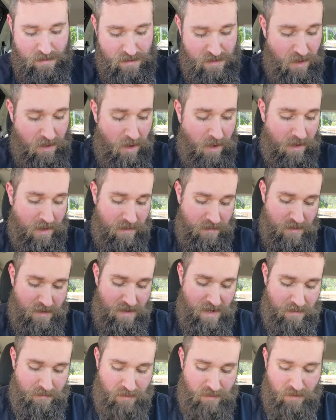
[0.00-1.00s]
talk and then
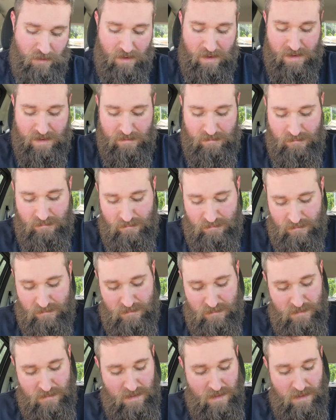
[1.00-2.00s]
have to try and
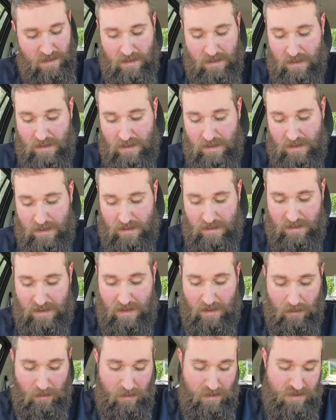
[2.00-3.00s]

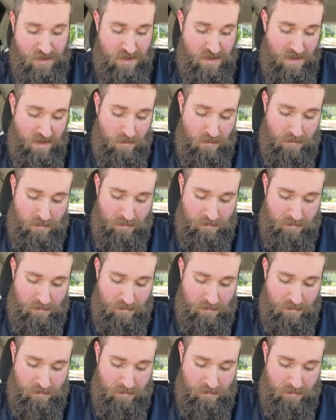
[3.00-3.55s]
get lunch down.